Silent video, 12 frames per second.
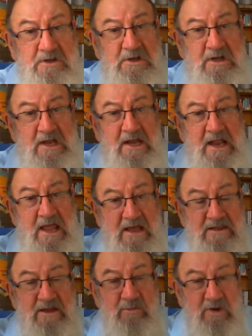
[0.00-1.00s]
and how
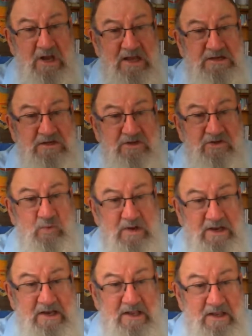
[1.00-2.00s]
they related to one
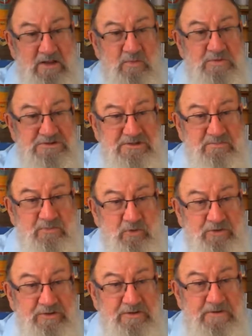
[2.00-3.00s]
another was
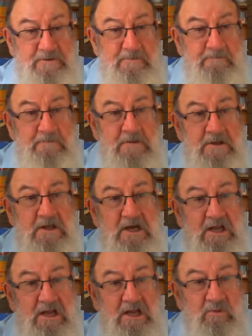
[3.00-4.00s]
important.
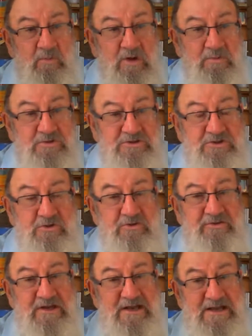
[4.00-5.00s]
Another one was called
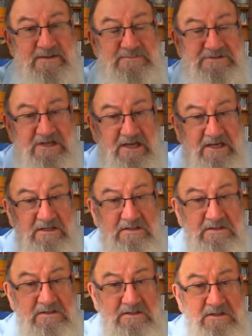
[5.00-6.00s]
the namesake,
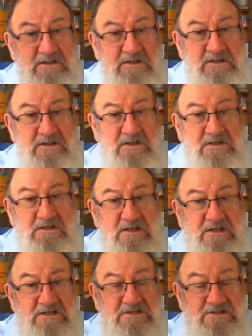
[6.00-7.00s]
that
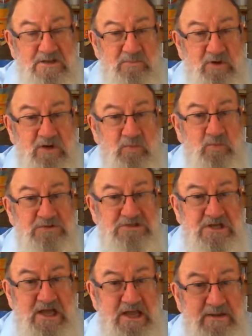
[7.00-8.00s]
someone was
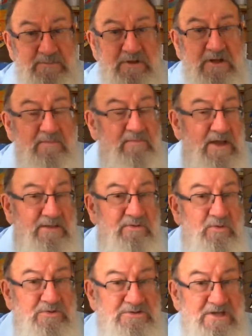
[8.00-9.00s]
named, a baby
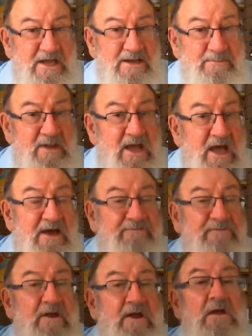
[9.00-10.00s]
was named
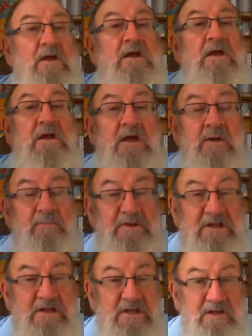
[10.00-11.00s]
after a
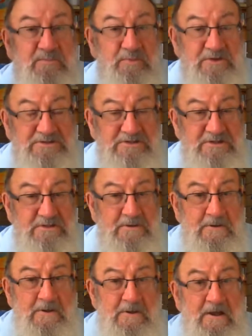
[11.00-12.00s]
particular person,
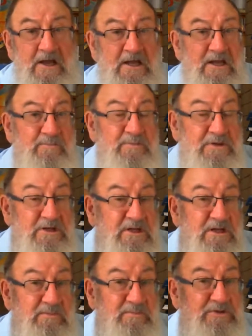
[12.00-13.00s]
and that
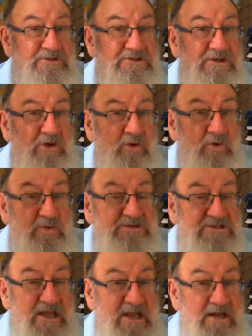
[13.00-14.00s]
particular person always
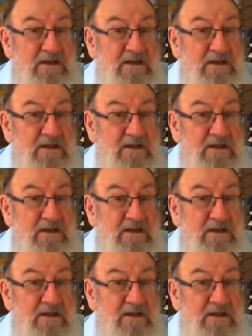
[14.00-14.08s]
had